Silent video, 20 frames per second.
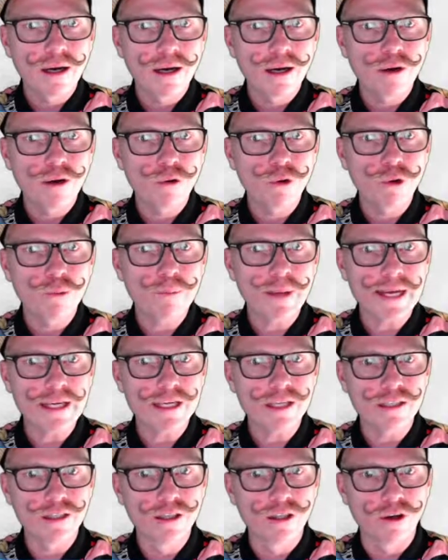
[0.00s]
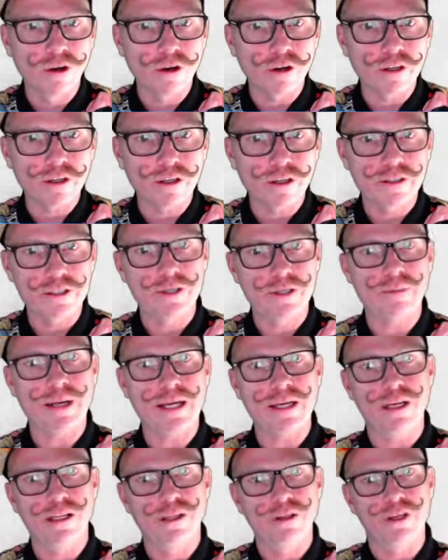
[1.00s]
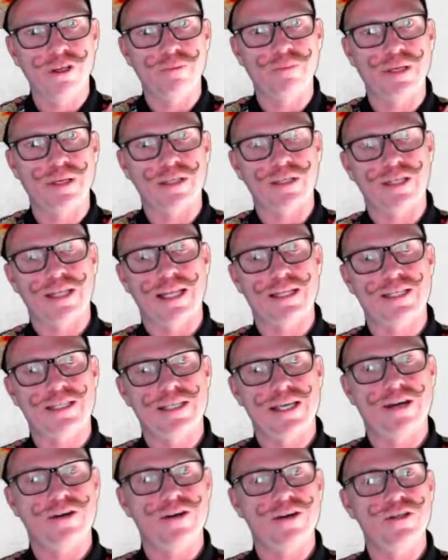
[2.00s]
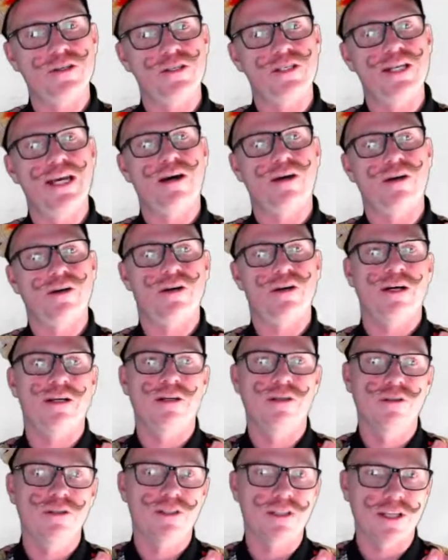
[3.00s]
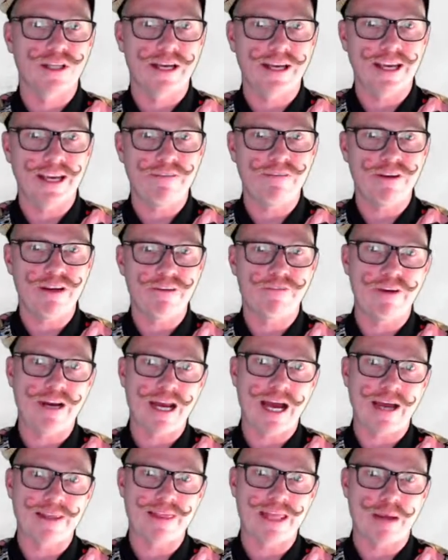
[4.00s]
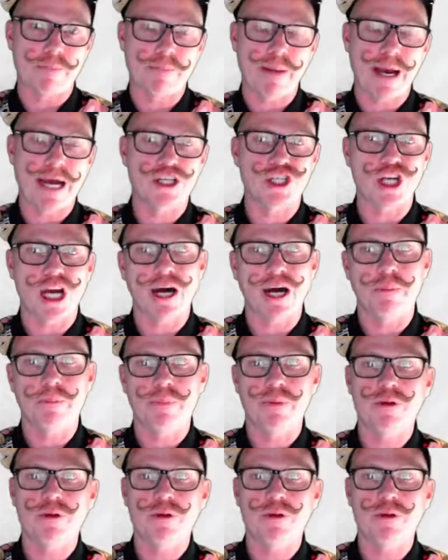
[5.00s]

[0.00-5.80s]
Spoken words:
we'll make it look, you make it look a bit less scary because now it kind of looks like, even if it had that patch up,